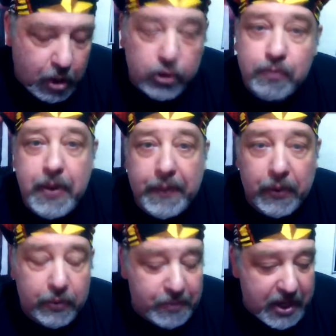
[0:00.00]
Most
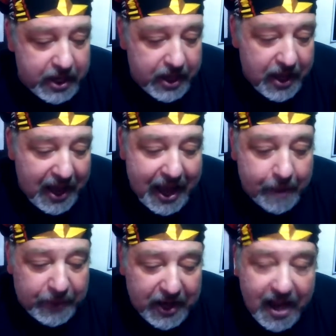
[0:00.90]
people would be
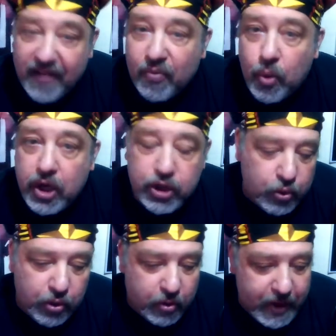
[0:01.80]
happy to have one or
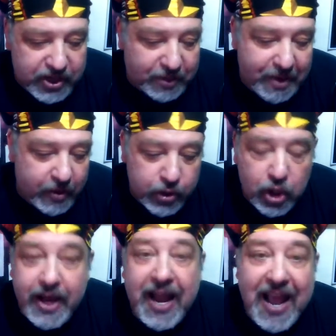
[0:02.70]
two of their resume. When
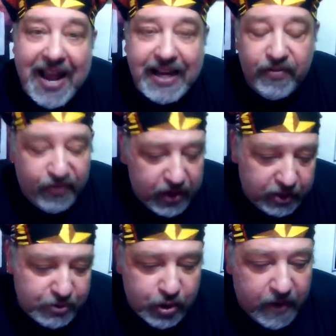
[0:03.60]
you got 80
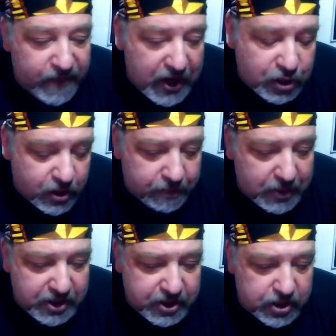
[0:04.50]
films, you're a veteran of the
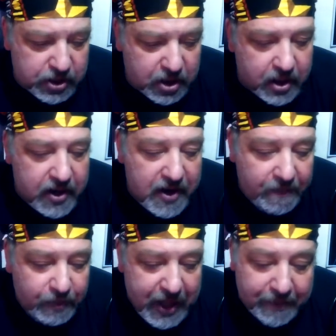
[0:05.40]
business, and
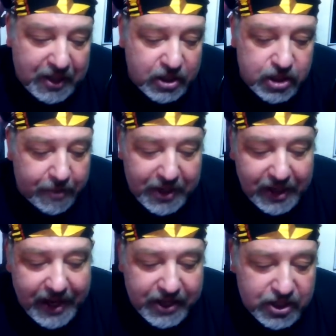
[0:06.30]
that means somebody
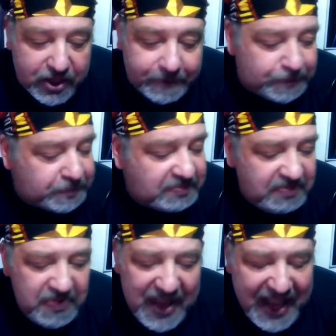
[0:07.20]
likes you.
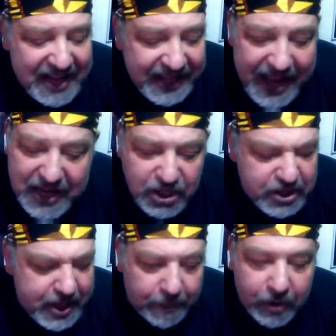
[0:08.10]
And the guy
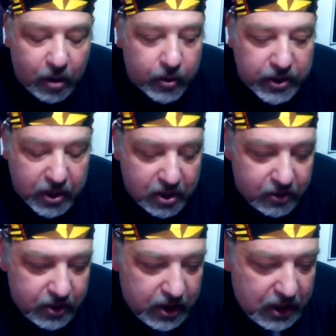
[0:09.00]
just kept going, you know?